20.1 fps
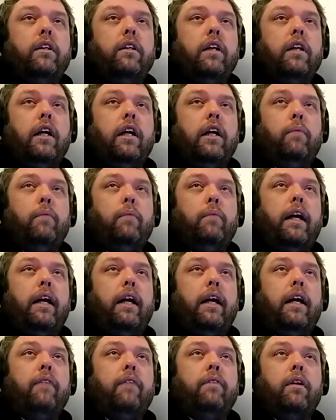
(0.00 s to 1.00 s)
Um, I
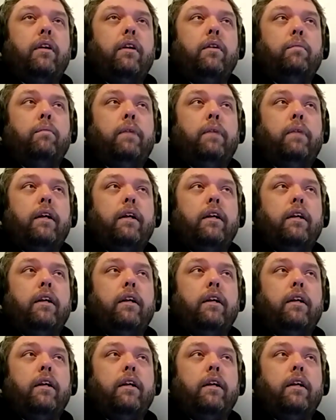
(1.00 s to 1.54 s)
have to go pick